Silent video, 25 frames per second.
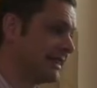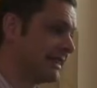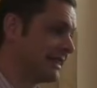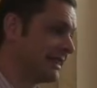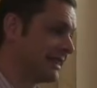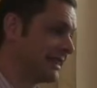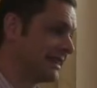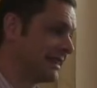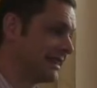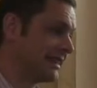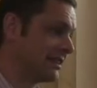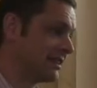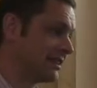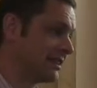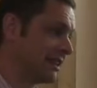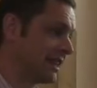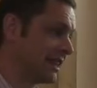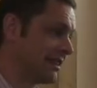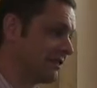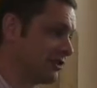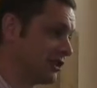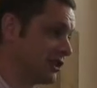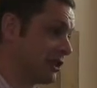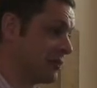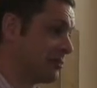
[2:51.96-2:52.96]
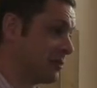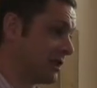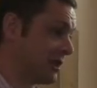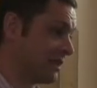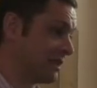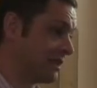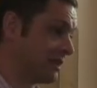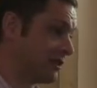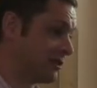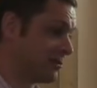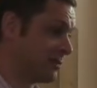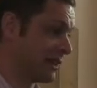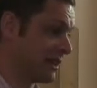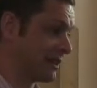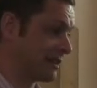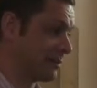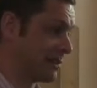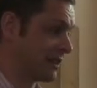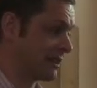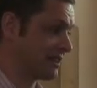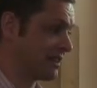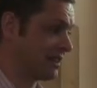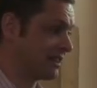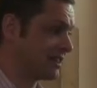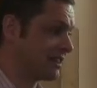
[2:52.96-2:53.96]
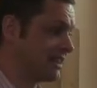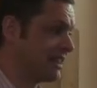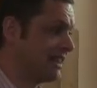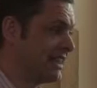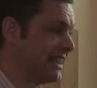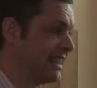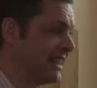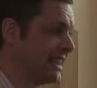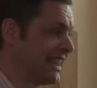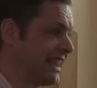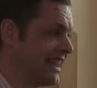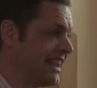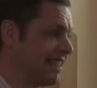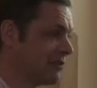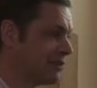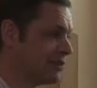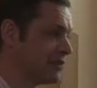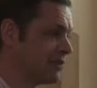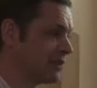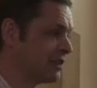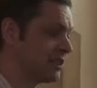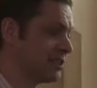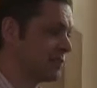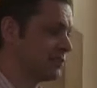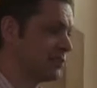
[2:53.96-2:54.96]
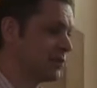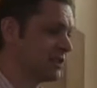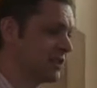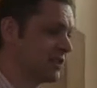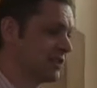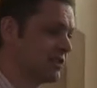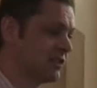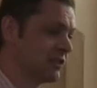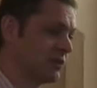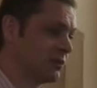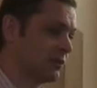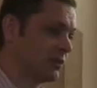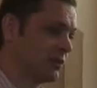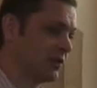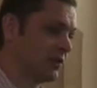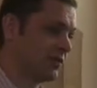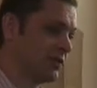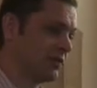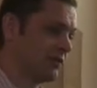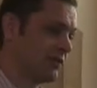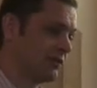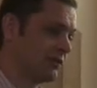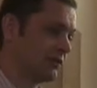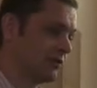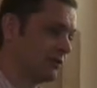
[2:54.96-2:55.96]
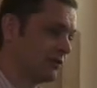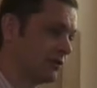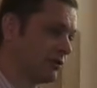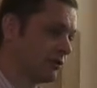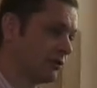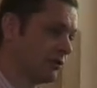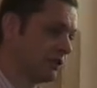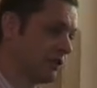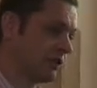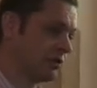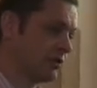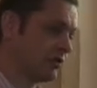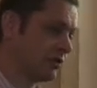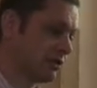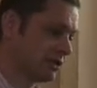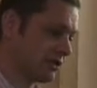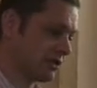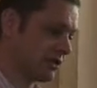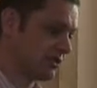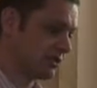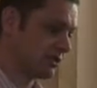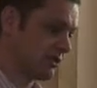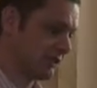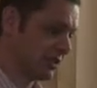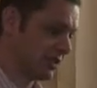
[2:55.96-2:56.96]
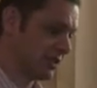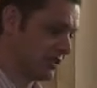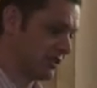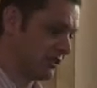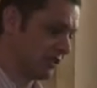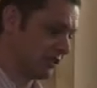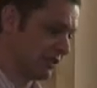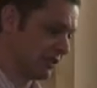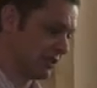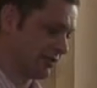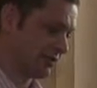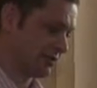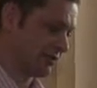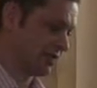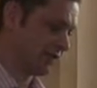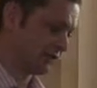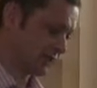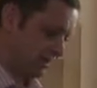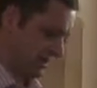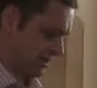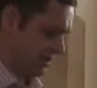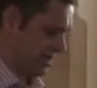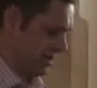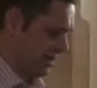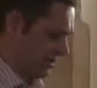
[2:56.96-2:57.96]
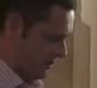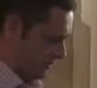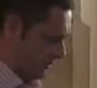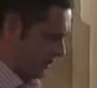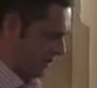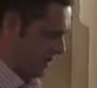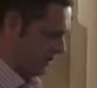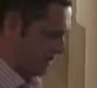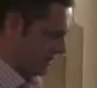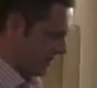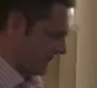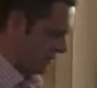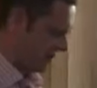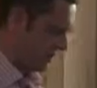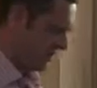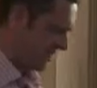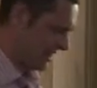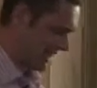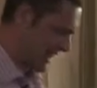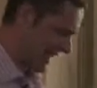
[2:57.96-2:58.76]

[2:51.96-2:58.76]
to have some idea of mathematics. Every time we get someone in for a resuscitation event, well, imagine an